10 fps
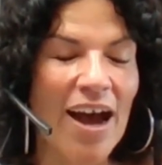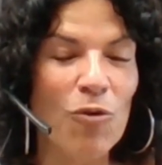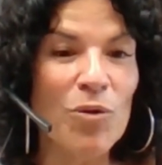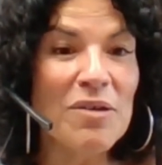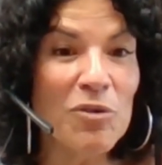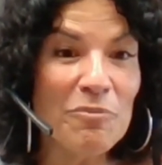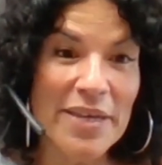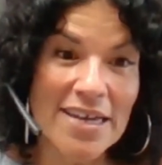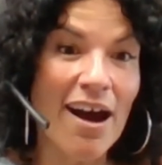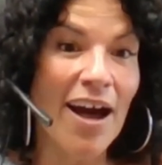We will be
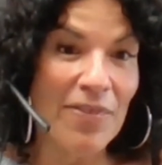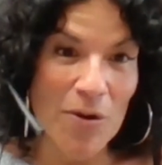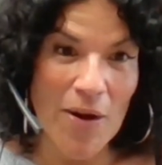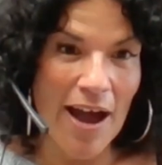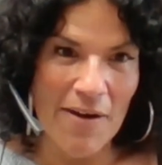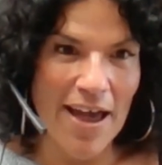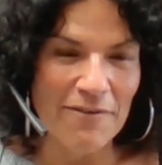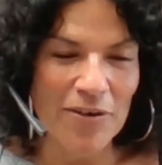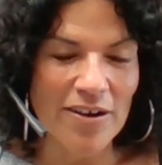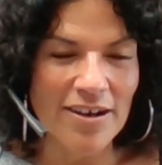gone though,
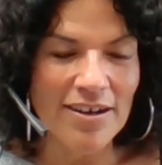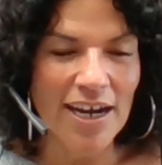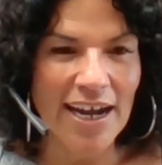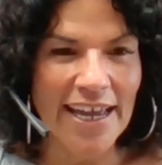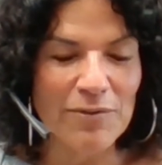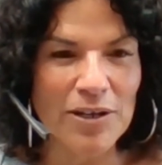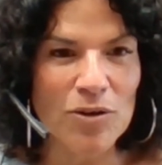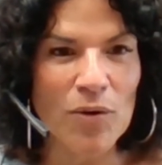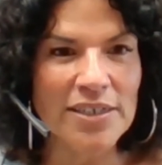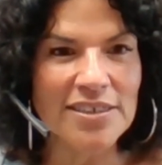however. We're
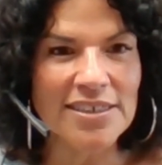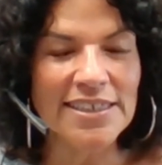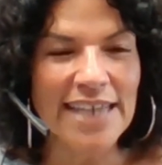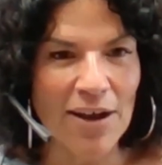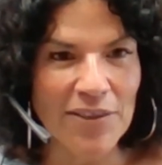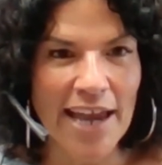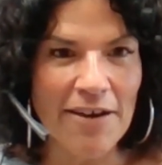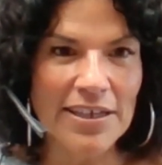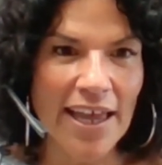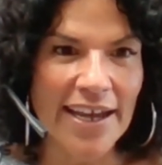going to South
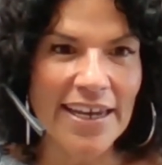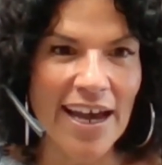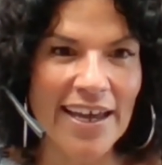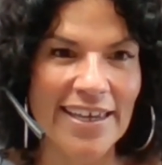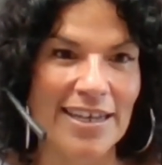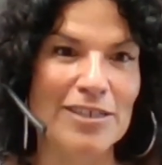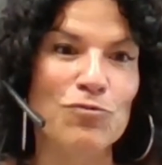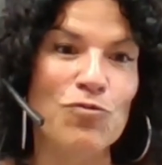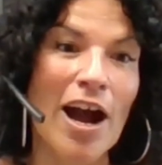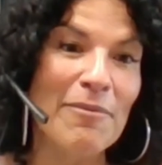Carolina. It is
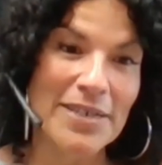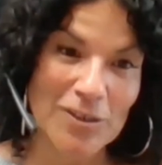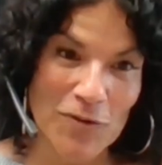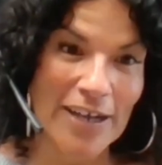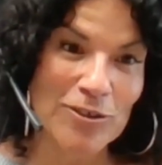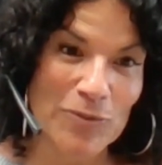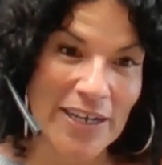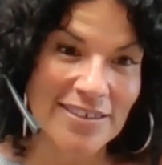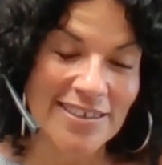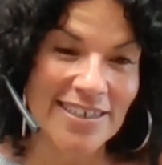Robbie's
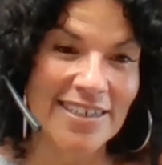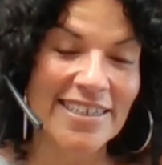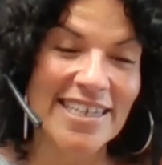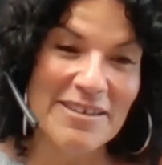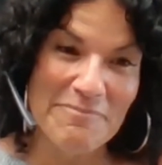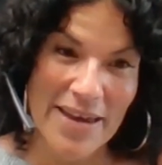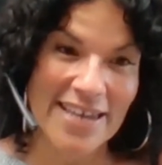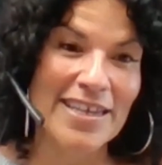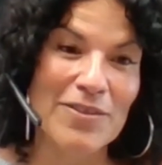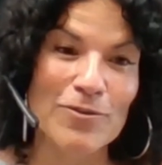graduation. He made
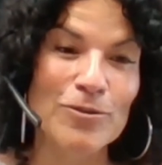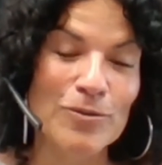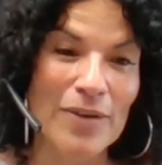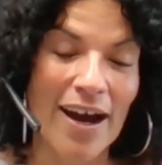it through